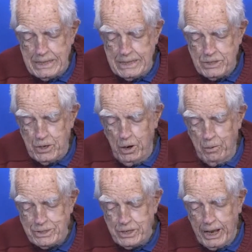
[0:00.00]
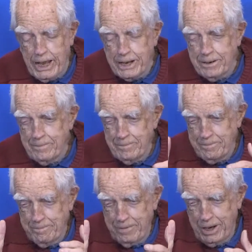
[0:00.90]
So once again,
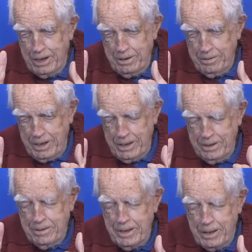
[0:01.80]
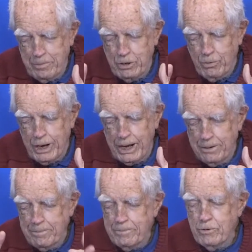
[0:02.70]
being in
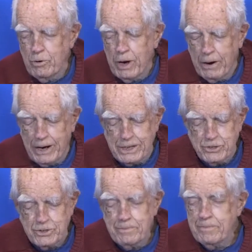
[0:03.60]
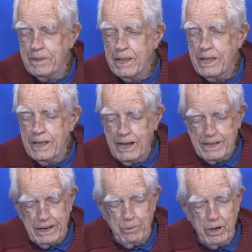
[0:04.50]
between two areas, I
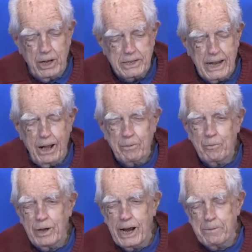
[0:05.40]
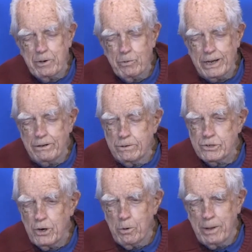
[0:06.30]
think we lucked out. We are between two
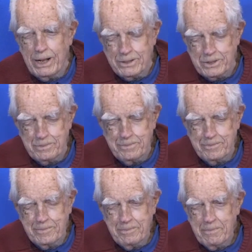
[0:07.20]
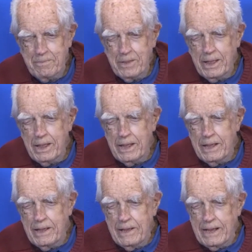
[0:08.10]
snow belts.
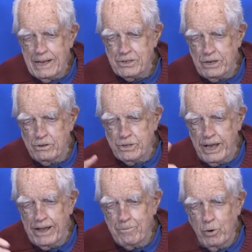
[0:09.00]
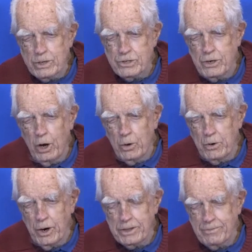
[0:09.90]
As they usually have more snow
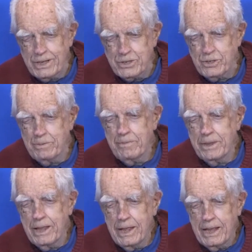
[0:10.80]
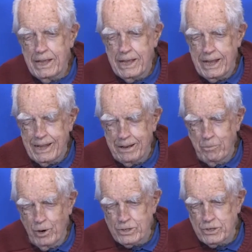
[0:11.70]
north of us, and then
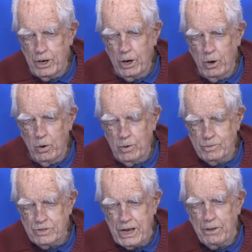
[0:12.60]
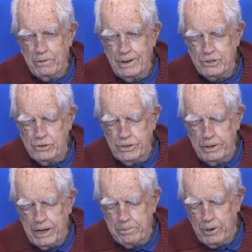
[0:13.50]
more snow south of us. Usually get up